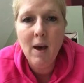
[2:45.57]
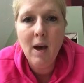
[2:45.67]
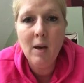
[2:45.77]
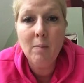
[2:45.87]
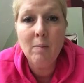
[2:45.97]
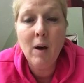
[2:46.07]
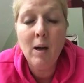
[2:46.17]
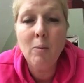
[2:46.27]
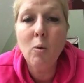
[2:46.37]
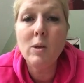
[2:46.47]

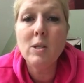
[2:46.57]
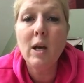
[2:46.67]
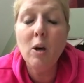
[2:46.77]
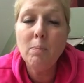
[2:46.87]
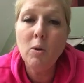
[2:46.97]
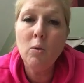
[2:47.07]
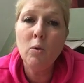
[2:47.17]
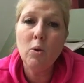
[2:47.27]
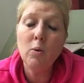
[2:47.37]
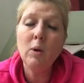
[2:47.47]
I'm going to help you
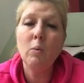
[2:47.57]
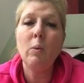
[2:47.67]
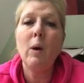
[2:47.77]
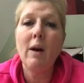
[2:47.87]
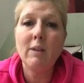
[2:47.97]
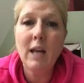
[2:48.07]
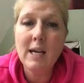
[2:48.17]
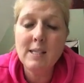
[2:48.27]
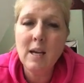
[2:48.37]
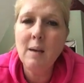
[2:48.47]
through it. We will have
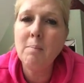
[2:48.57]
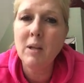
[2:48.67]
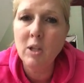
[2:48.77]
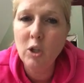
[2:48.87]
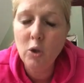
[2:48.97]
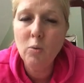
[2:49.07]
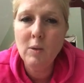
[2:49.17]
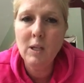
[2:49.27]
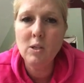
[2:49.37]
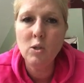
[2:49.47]
class time, but you
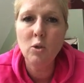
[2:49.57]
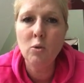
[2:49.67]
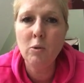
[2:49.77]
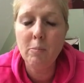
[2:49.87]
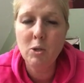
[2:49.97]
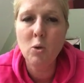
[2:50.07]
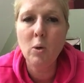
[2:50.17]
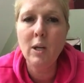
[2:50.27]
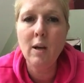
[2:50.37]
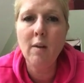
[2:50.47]
need to do the
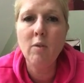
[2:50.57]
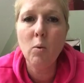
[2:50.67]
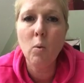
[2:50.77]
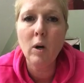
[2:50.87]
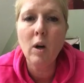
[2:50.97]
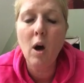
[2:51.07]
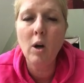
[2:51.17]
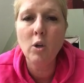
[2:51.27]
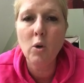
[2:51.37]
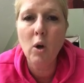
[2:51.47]
majority of the work
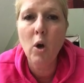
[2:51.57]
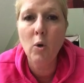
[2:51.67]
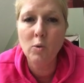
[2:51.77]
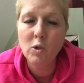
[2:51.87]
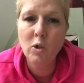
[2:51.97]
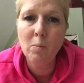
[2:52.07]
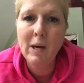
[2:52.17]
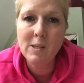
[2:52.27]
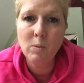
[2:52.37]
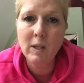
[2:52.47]
on your own. So you might
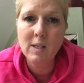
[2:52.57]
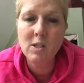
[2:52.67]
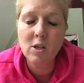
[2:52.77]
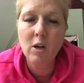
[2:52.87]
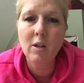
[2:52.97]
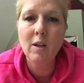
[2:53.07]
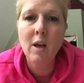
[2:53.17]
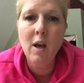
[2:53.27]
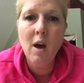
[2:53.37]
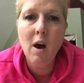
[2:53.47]
as well get started
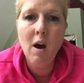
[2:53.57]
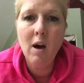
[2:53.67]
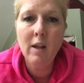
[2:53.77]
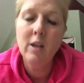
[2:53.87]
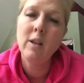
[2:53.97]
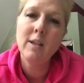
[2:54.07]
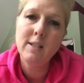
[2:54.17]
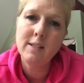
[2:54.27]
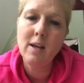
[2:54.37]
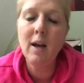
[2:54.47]
on the
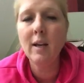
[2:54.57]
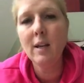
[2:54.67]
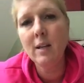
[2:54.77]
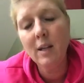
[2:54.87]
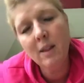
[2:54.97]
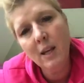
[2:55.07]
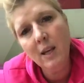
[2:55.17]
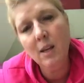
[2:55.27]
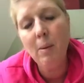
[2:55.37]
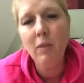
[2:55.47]
design and
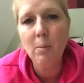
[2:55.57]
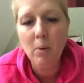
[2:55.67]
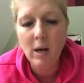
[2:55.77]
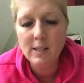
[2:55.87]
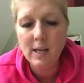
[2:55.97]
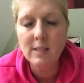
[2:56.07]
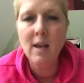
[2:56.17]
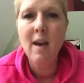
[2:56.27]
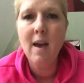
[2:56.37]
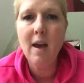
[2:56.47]
thinking about the process.
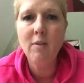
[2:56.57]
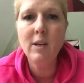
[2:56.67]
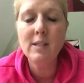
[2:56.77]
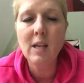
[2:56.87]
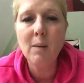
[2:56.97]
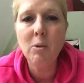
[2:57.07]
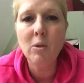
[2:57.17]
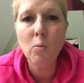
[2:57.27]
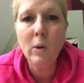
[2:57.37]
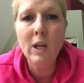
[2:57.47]
Every
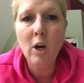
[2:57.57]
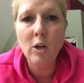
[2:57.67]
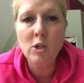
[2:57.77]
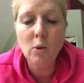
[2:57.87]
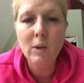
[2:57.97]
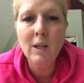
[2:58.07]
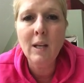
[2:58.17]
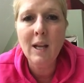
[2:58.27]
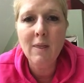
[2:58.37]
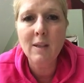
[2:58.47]
assignment we are doing
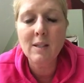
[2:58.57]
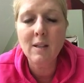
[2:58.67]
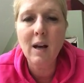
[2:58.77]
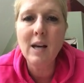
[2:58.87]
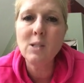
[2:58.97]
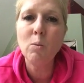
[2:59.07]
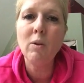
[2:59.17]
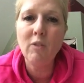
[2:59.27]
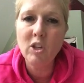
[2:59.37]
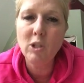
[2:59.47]
in this class will
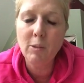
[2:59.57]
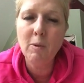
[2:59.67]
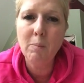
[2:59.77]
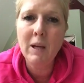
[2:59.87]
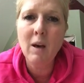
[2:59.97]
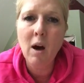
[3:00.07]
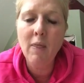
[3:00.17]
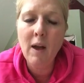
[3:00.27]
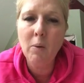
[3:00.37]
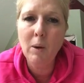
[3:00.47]
eventually be on
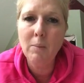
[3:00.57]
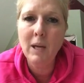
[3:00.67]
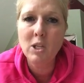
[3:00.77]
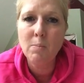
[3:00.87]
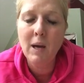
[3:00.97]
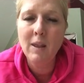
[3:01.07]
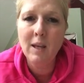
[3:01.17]
that webpage by